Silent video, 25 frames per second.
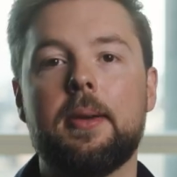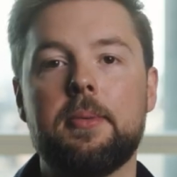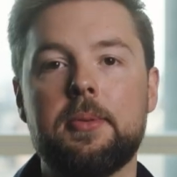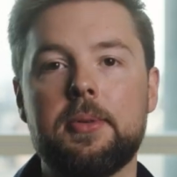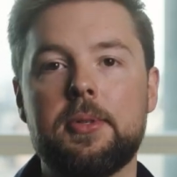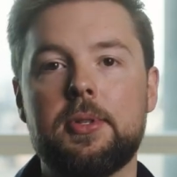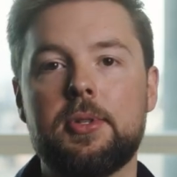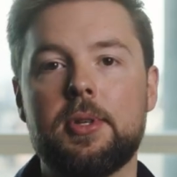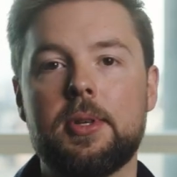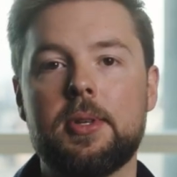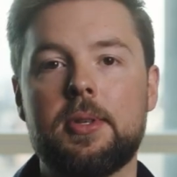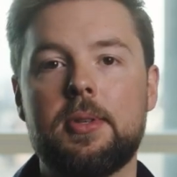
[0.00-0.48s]
It
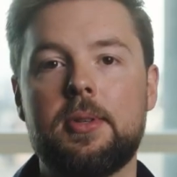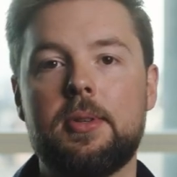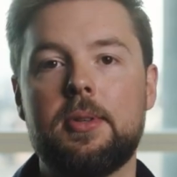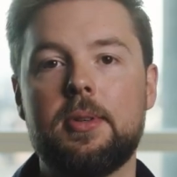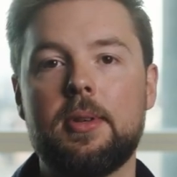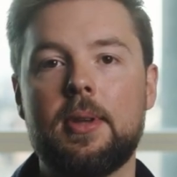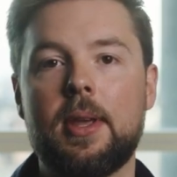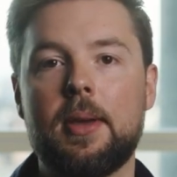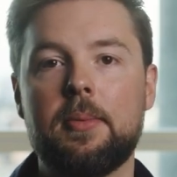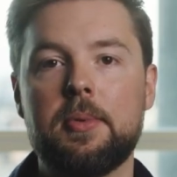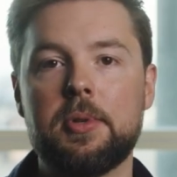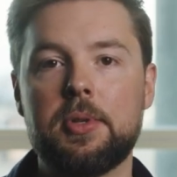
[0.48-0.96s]
was
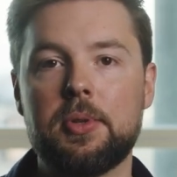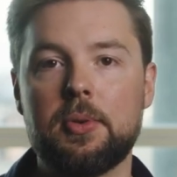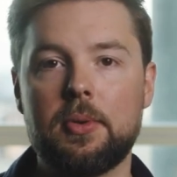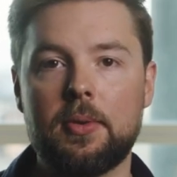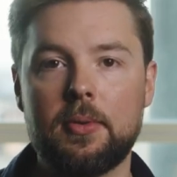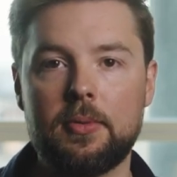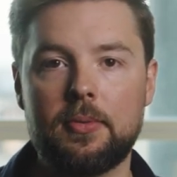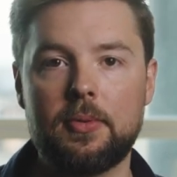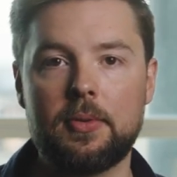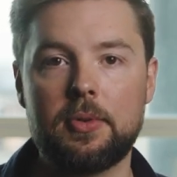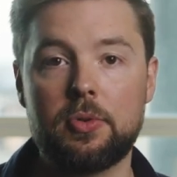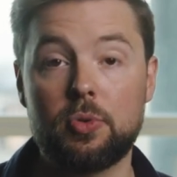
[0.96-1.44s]
just it was
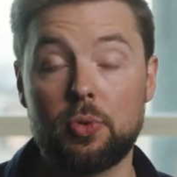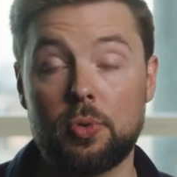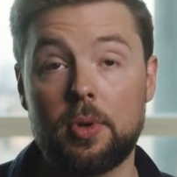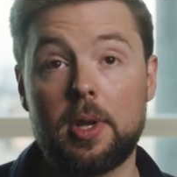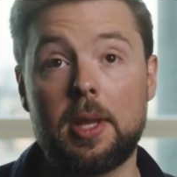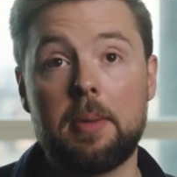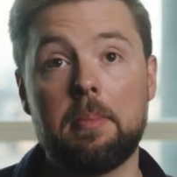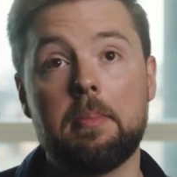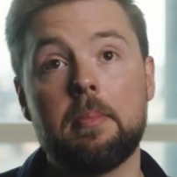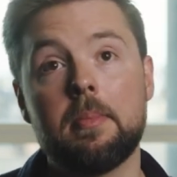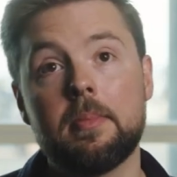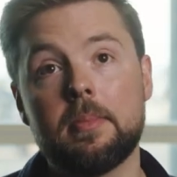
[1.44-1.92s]
sort of a
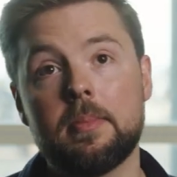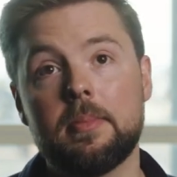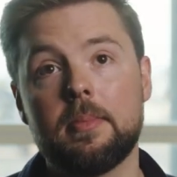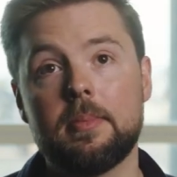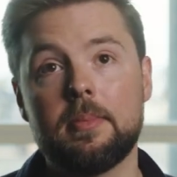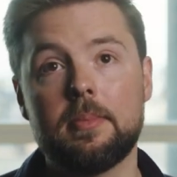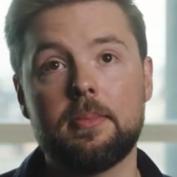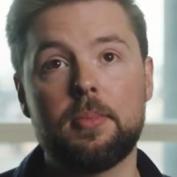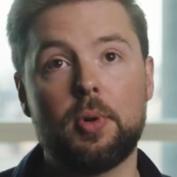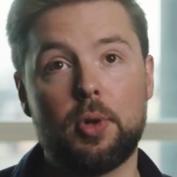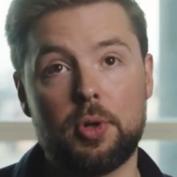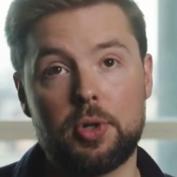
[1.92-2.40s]
dream
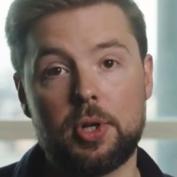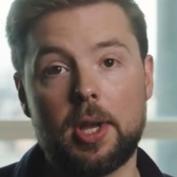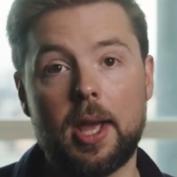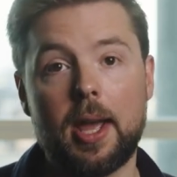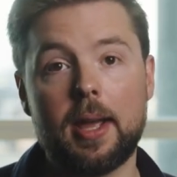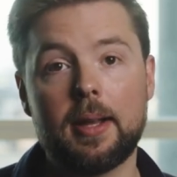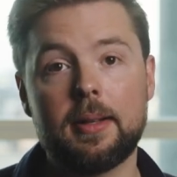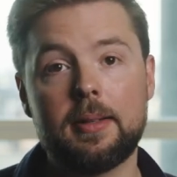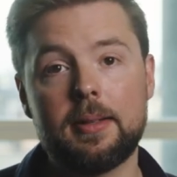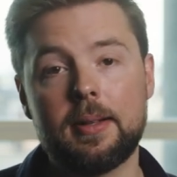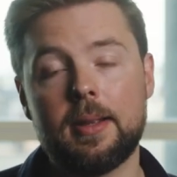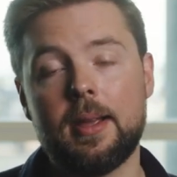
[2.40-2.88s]

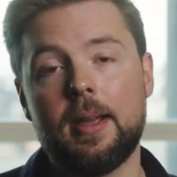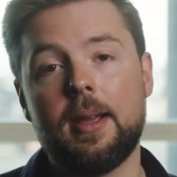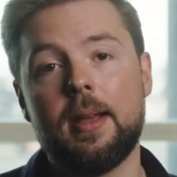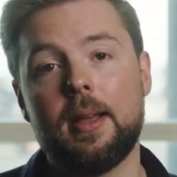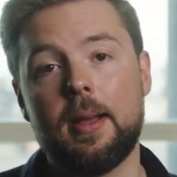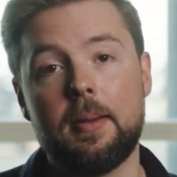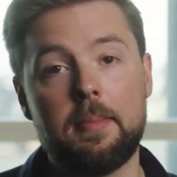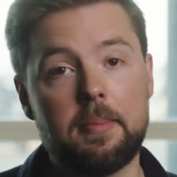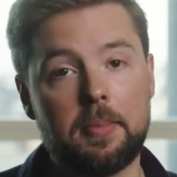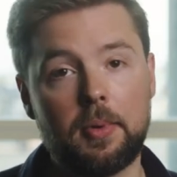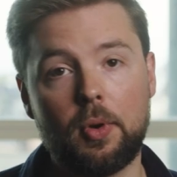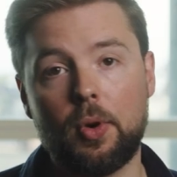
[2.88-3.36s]
project,
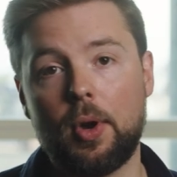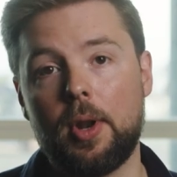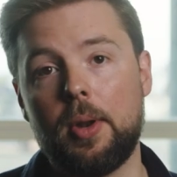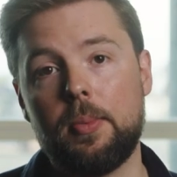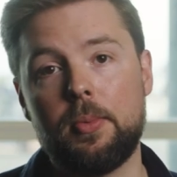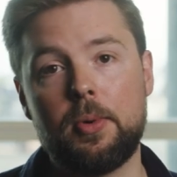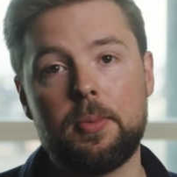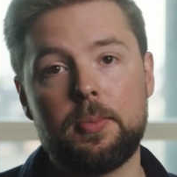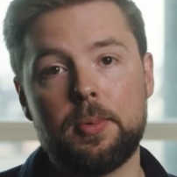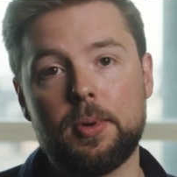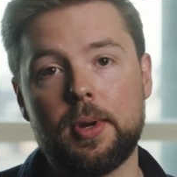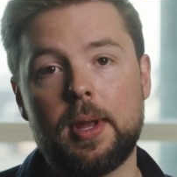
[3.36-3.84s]
an
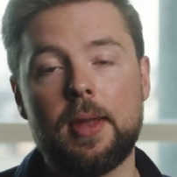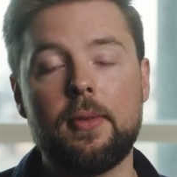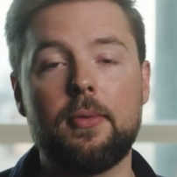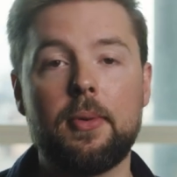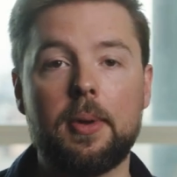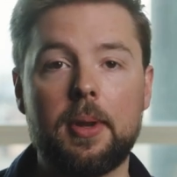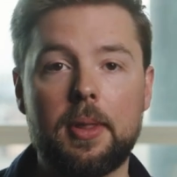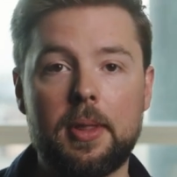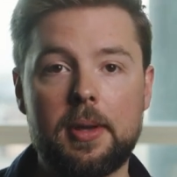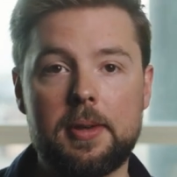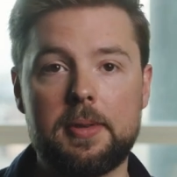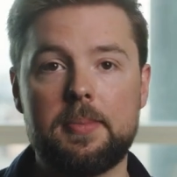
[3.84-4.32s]
incredible brief,
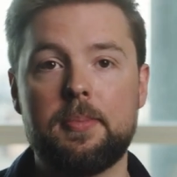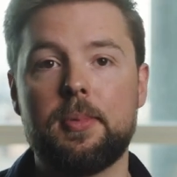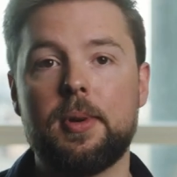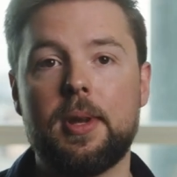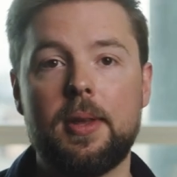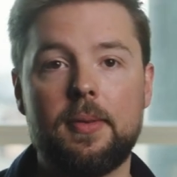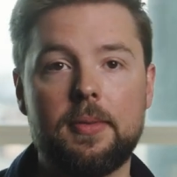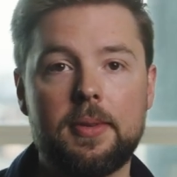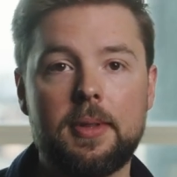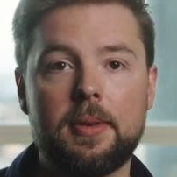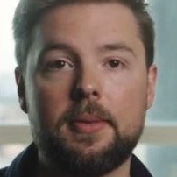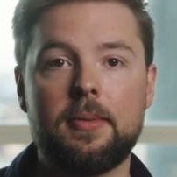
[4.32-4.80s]
one of those
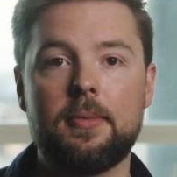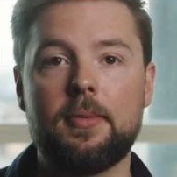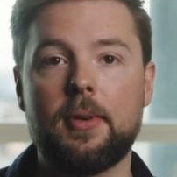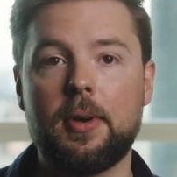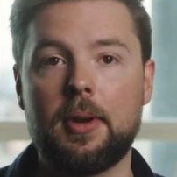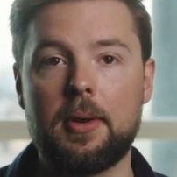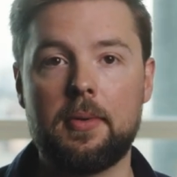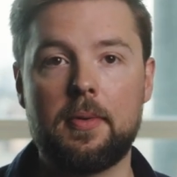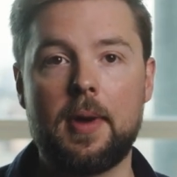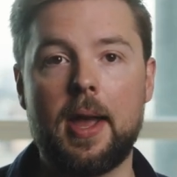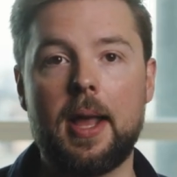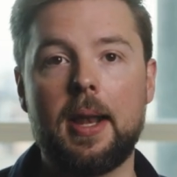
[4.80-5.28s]
briefs that
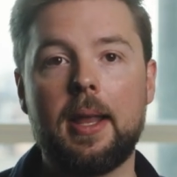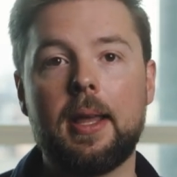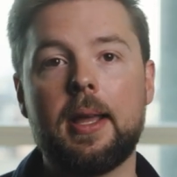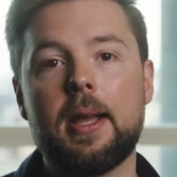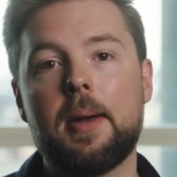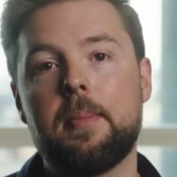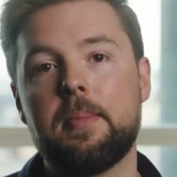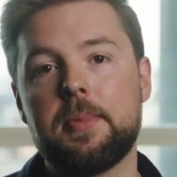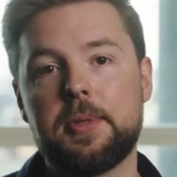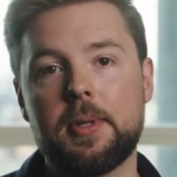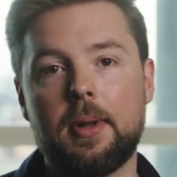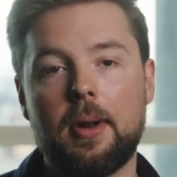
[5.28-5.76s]
very rarely
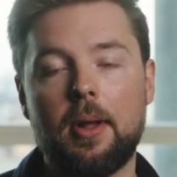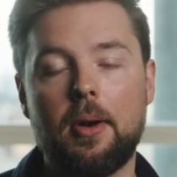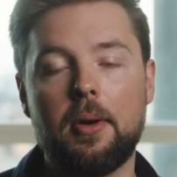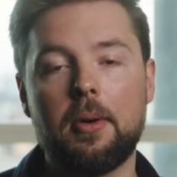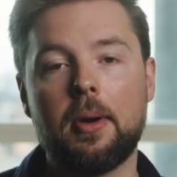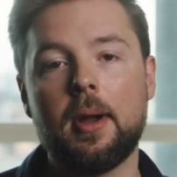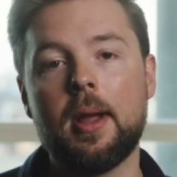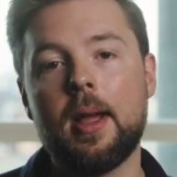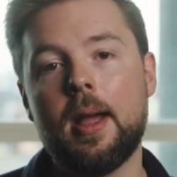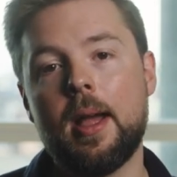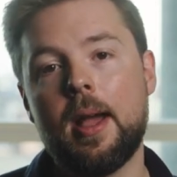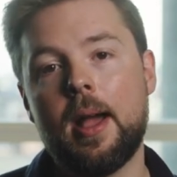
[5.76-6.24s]
comes
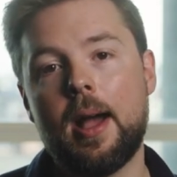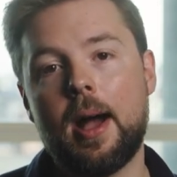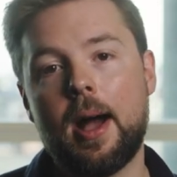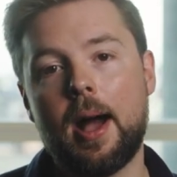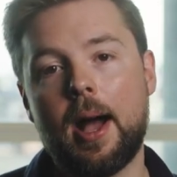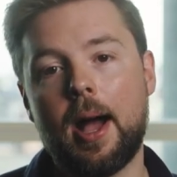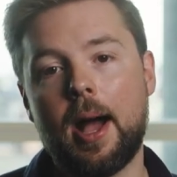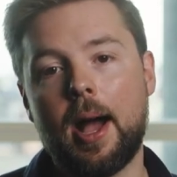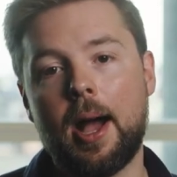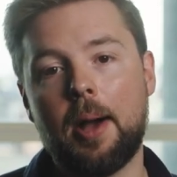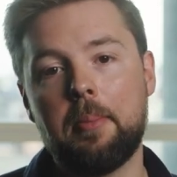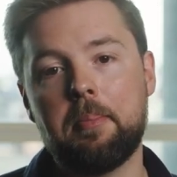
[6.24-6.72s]
along,
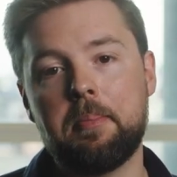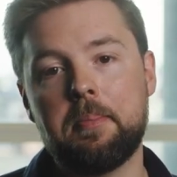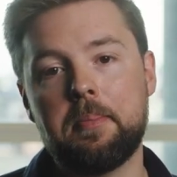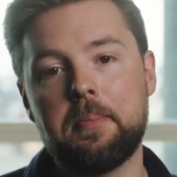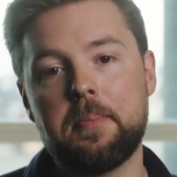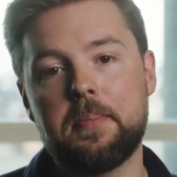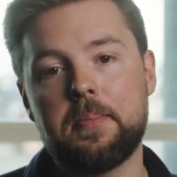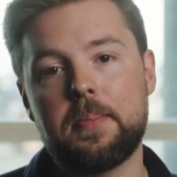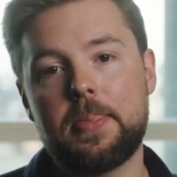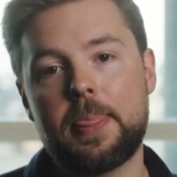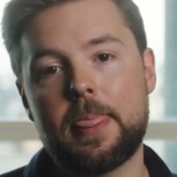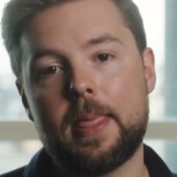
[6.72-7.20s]

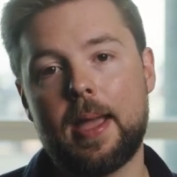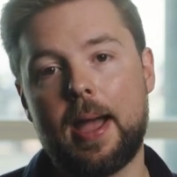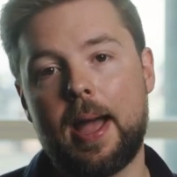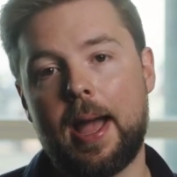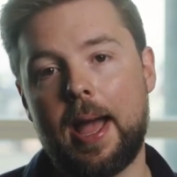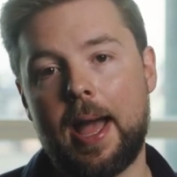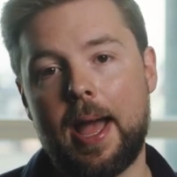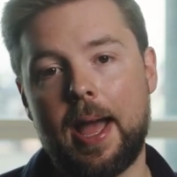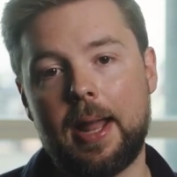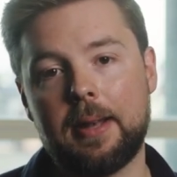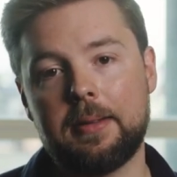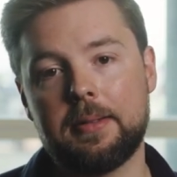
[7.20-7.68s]
um,
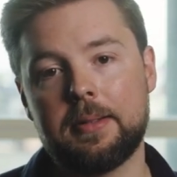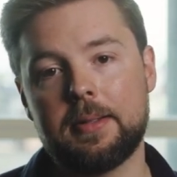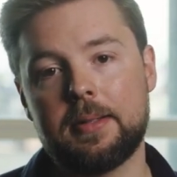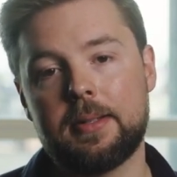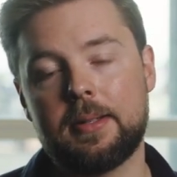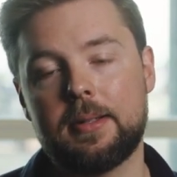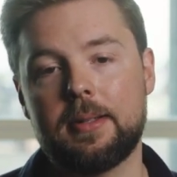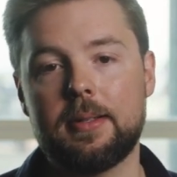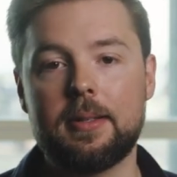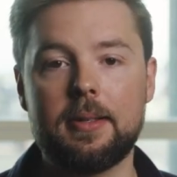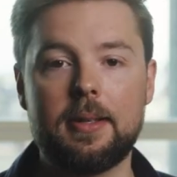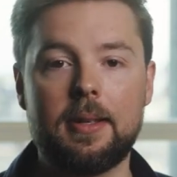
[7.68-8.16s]
and